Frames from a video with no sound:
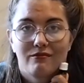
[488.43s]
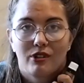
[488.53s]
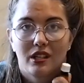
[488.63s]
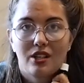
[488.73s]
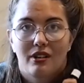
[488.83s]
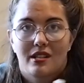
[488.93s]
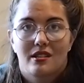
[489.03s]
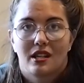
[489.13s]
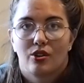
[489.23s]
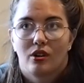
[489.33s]
Really great
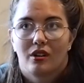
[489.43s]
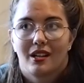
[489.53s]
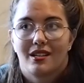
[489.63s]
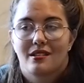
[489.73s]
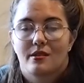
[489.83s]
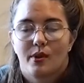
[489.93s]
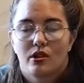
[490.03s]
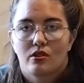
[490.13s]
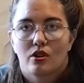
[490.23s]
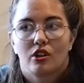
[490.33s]
skin oil, and it
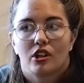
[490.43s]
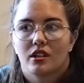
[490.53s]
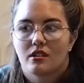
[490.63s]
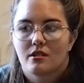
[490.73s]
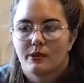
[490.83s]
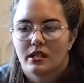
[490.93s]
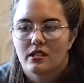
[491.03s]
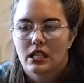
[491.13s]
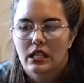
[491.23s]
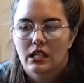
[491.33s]
smells so good. It
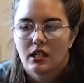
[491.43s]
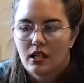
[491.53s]
smells like